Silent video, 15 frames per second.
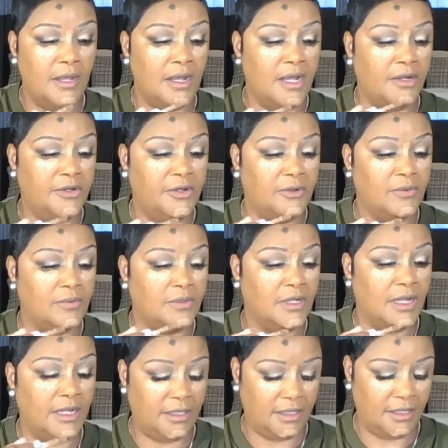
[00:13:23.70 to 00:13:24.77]
I don't
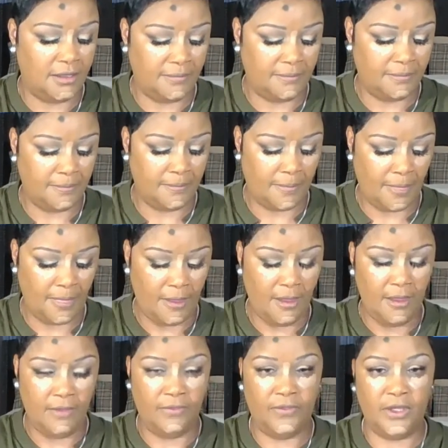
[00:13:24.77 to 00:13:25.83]
like
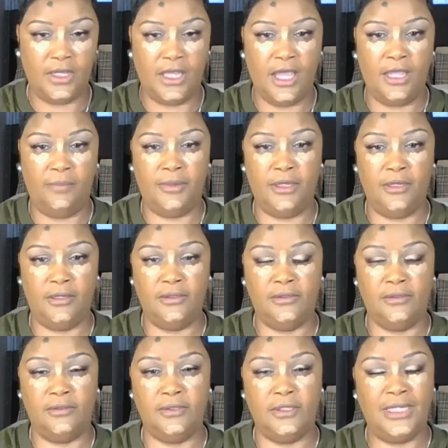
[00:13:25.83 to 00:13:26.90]
the cakey.
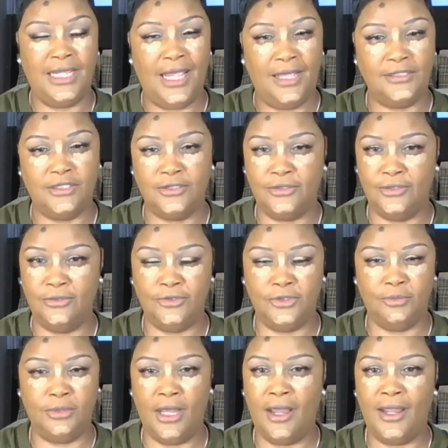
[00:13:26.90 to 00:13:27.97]

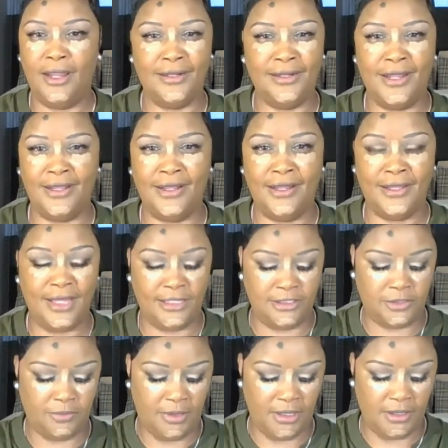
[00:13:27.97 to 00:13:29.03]
Excuse me, I act like I
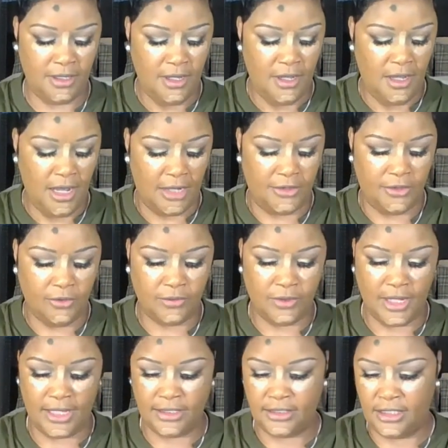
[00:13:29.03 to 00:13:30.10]
can't speak. I don't
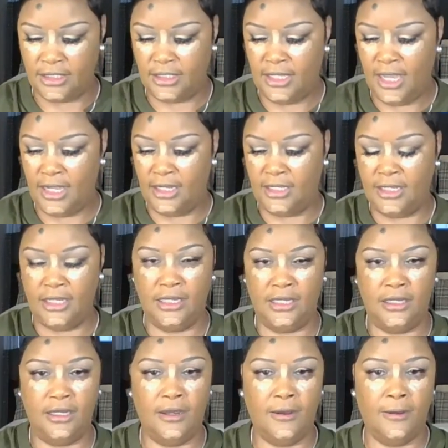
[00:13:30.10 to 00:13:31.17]
like the
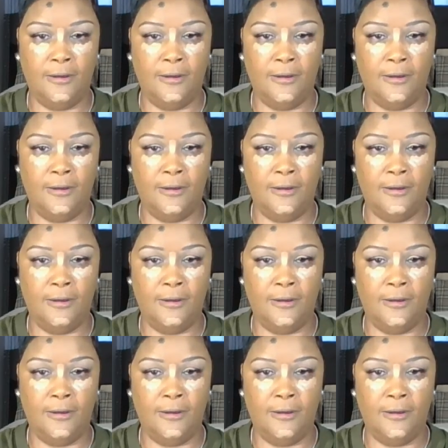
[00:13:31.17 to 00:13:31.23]
cakey,